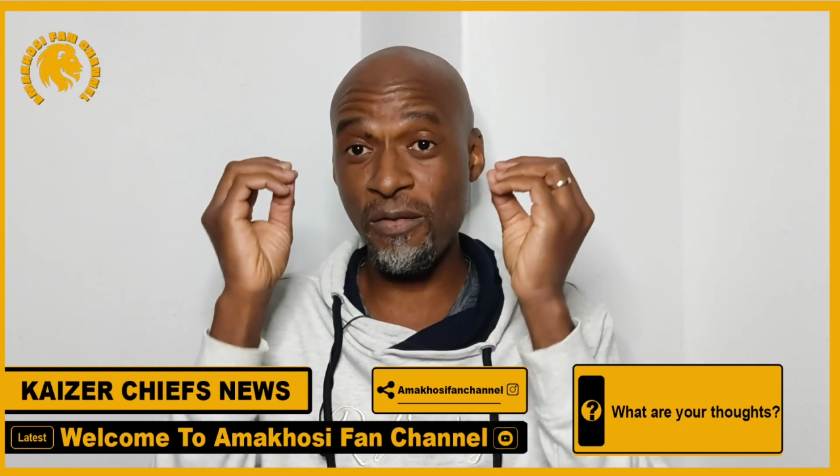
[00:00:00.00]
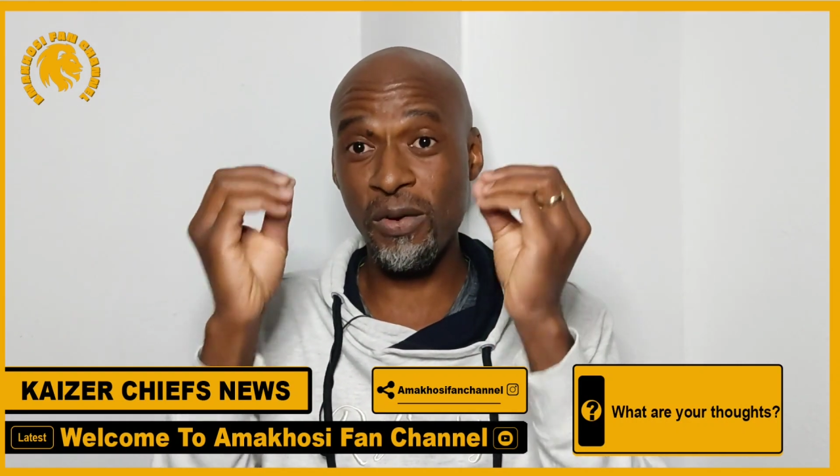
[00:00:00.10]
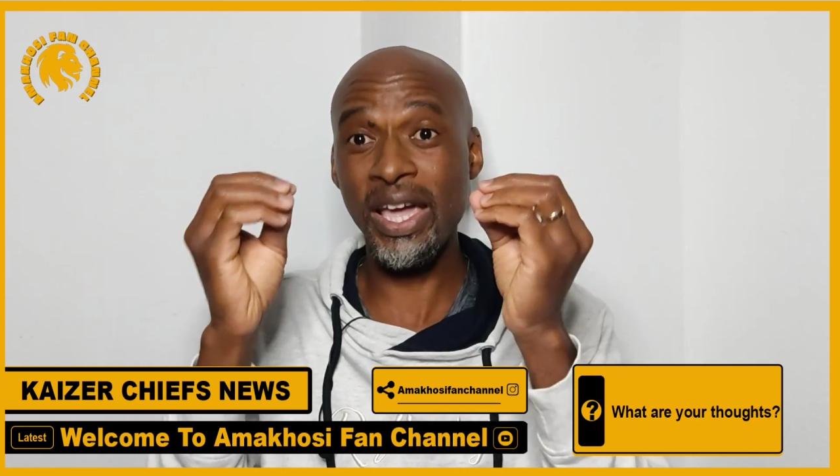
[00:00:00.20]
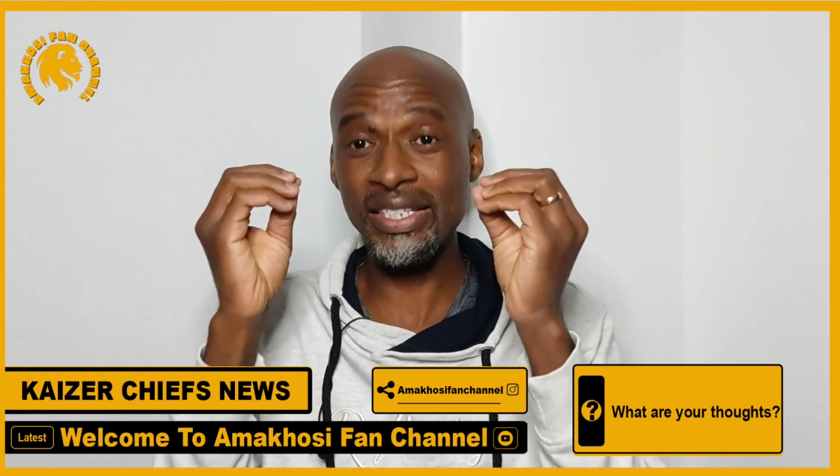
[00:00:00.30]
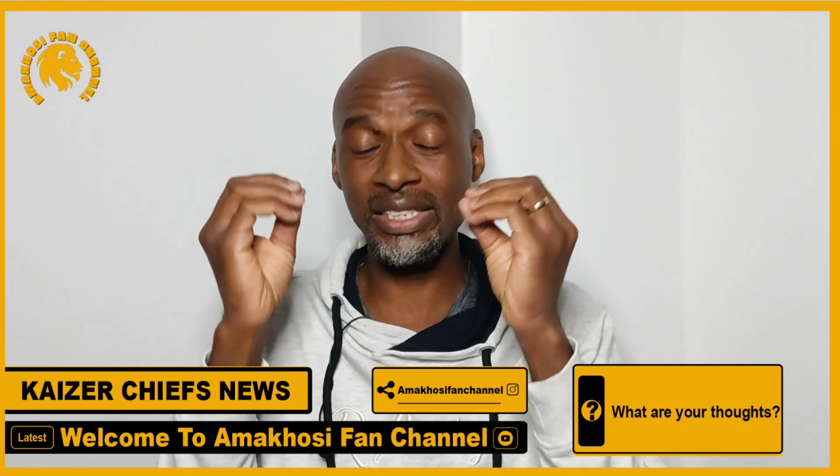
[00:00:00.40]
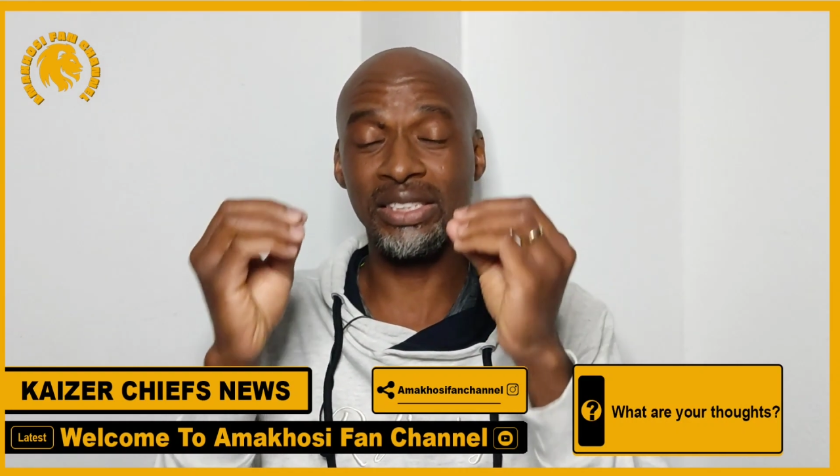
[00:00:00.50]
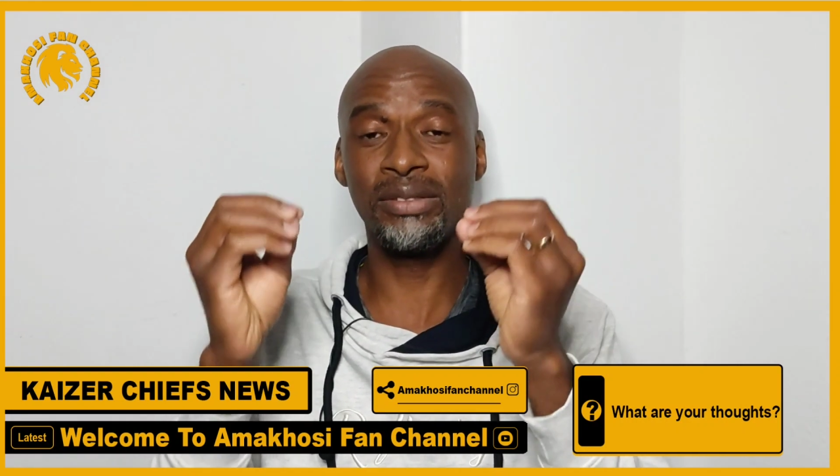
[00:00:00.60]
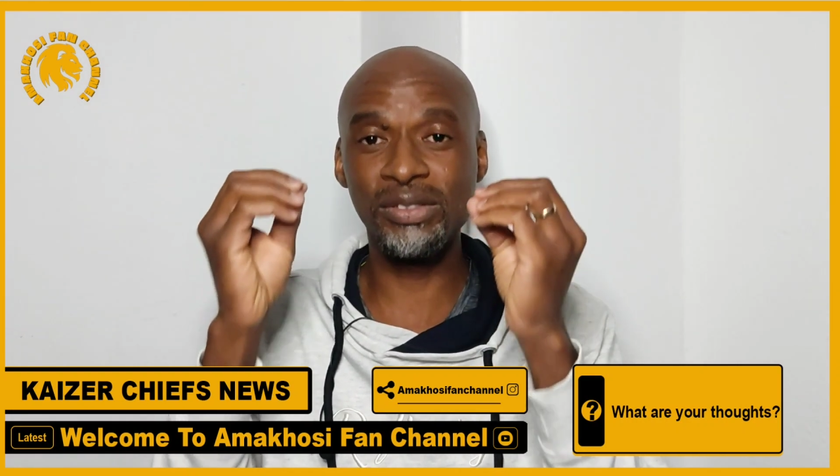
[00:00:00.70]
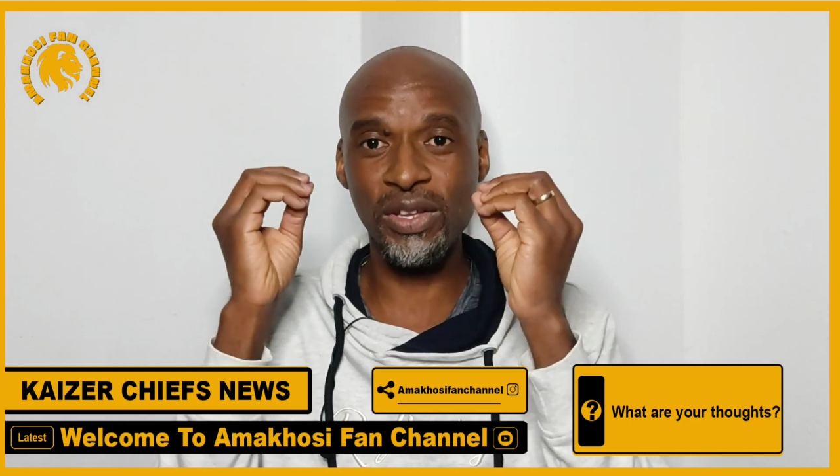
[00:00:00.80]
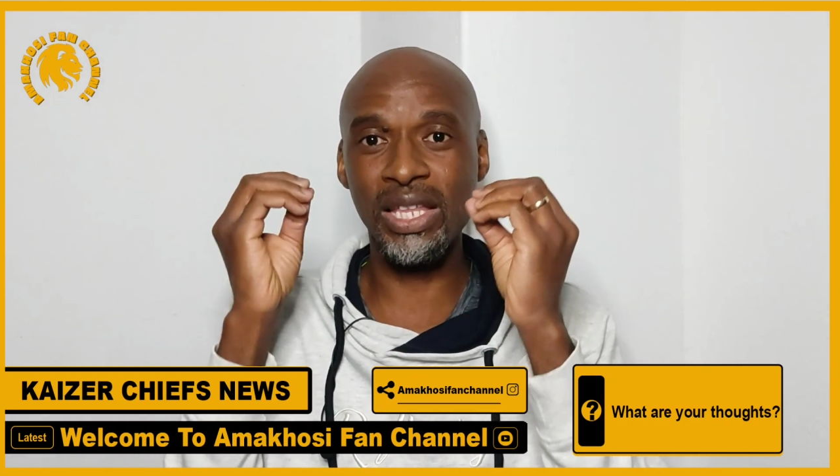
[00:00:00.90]
for Kaizer
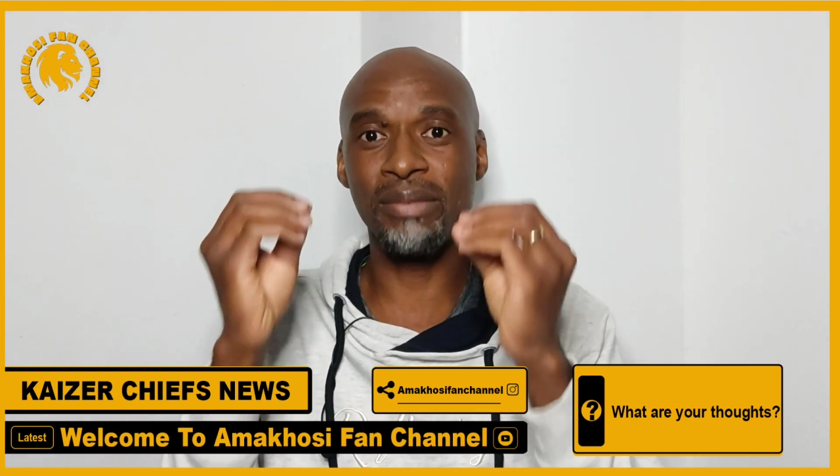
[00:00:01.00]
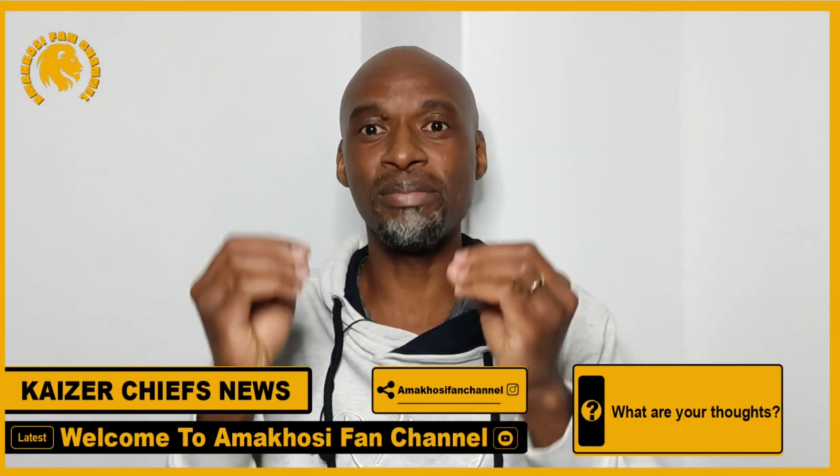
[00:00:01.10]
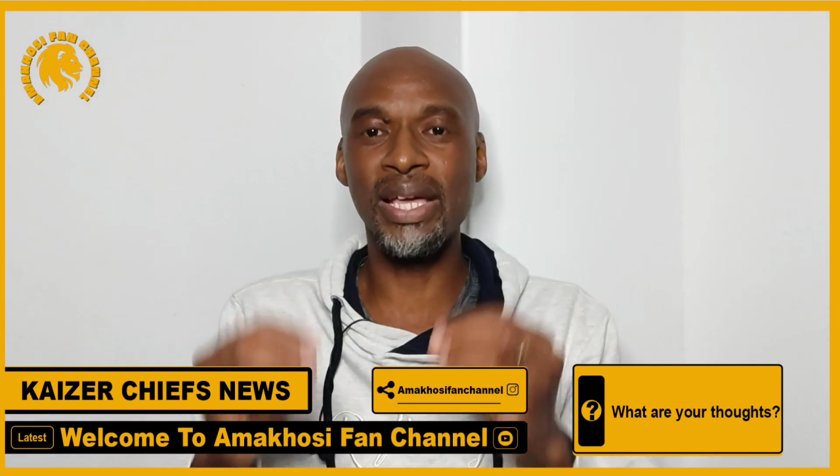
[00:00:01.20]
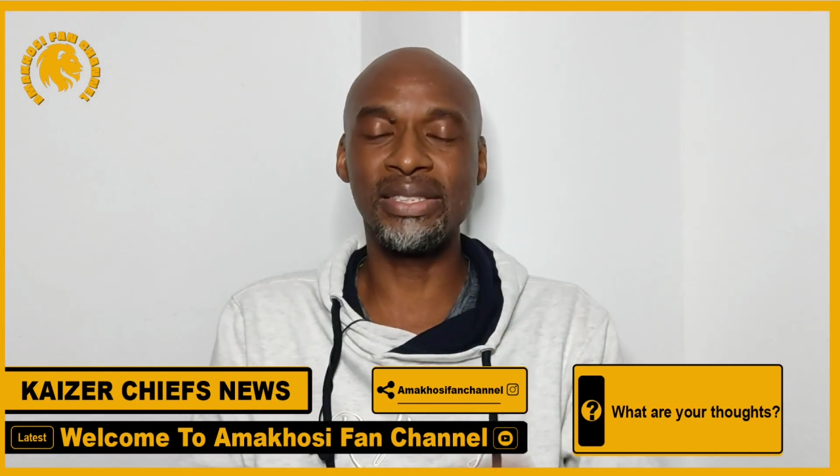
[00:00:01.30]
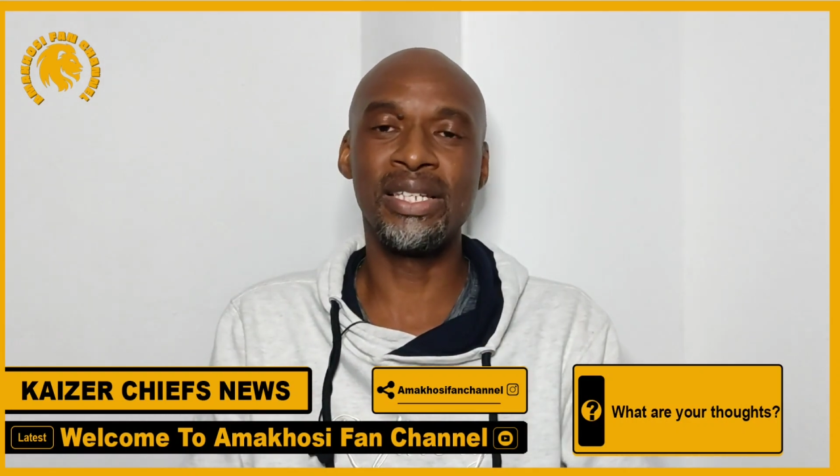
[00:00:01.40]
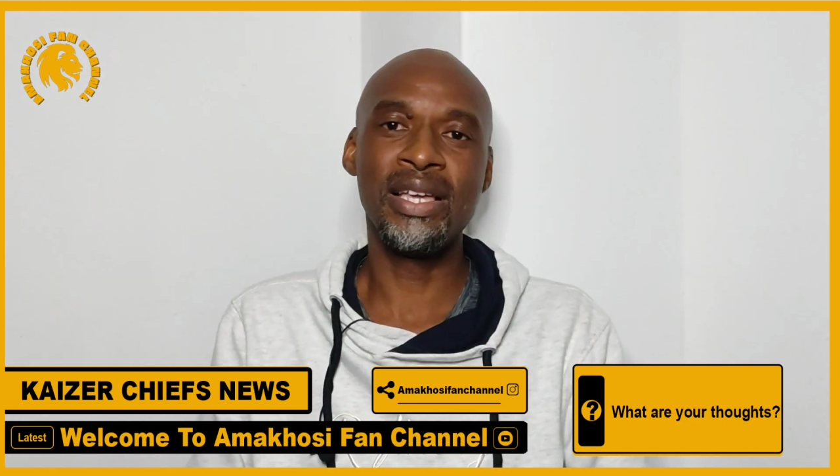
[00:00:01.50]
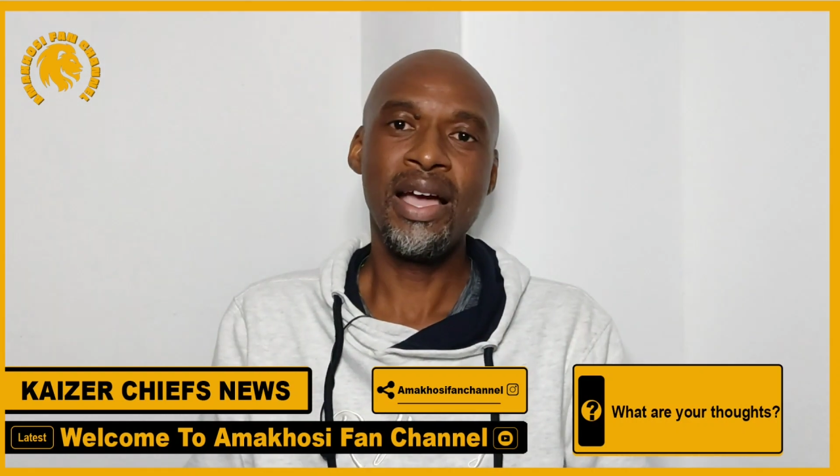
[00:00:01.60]
Chiefs for that matter.